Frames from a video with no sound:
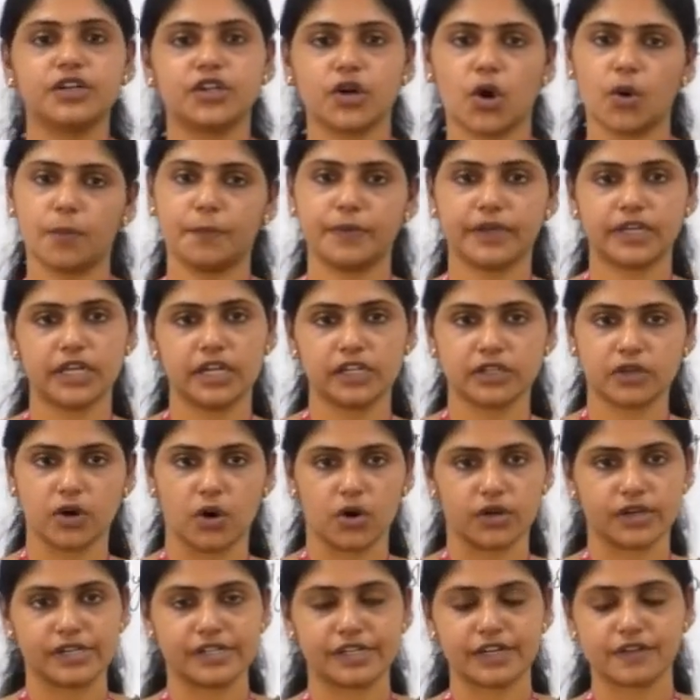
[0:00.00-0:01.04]
tropical
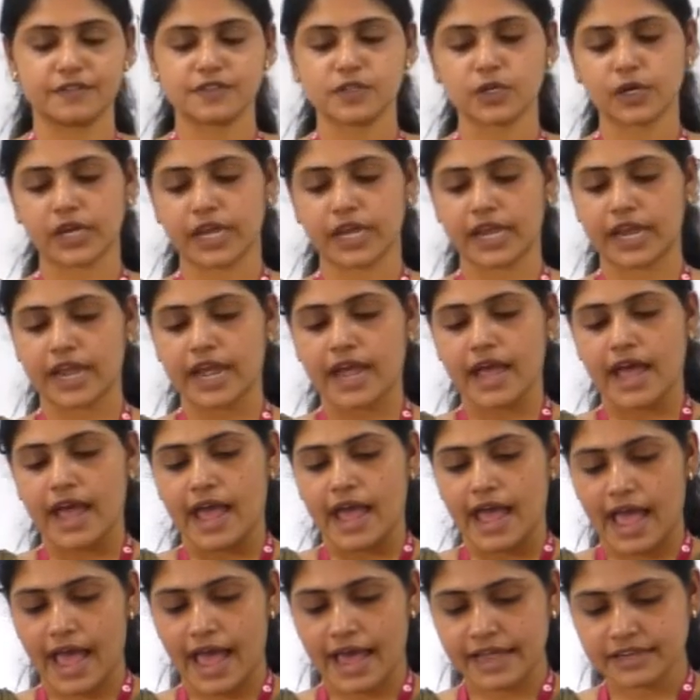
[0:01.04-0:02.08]
coral reefs. Okay,
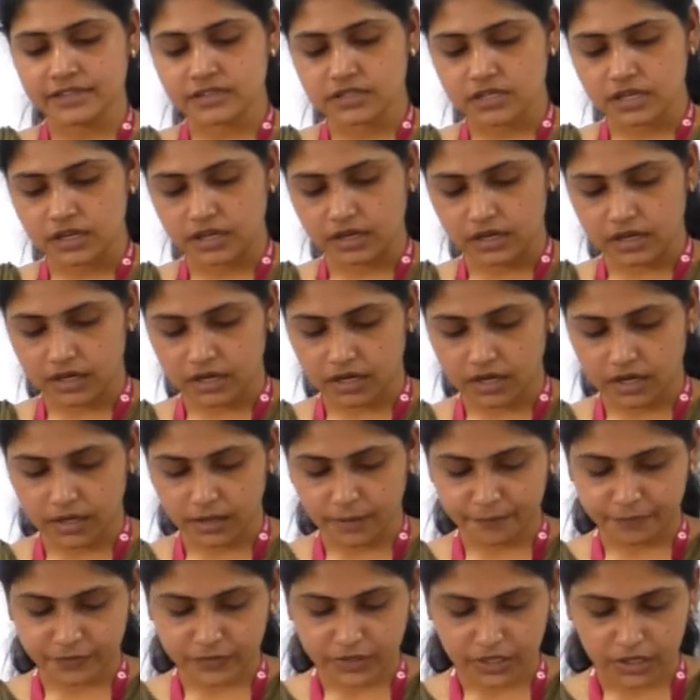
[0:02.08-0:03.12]

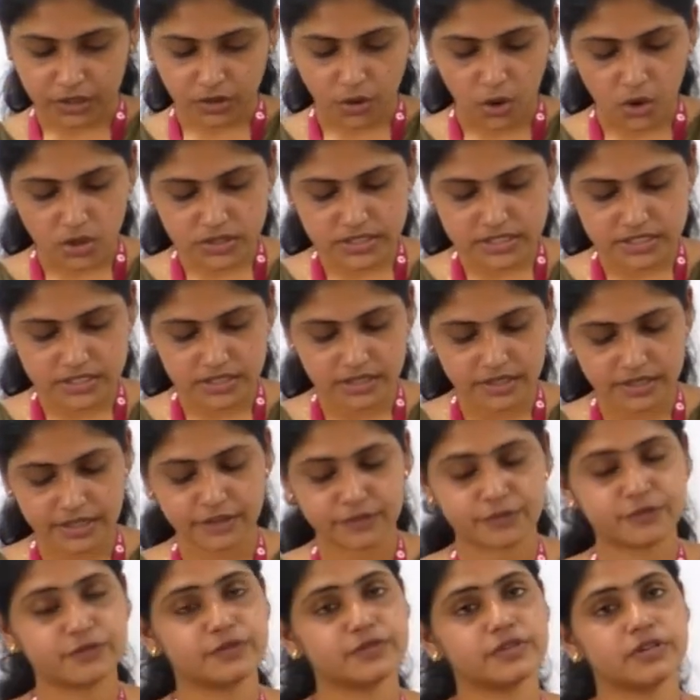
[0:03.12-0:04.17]
and Røst
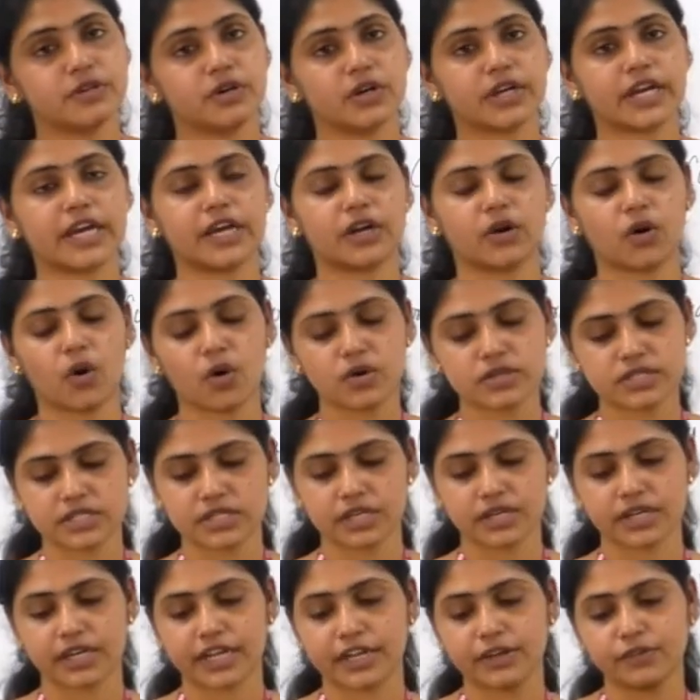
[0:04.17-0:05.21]
Reef, okay, Røst
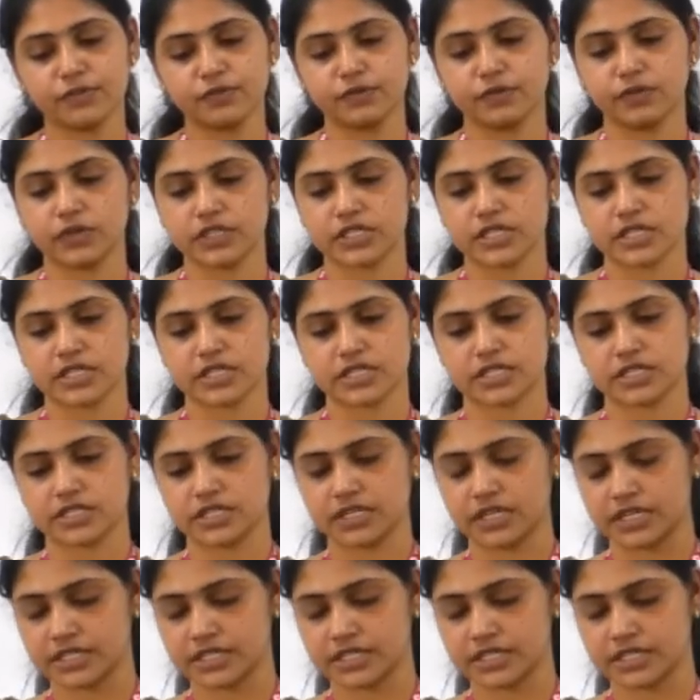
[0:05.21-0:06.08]
Reef, which is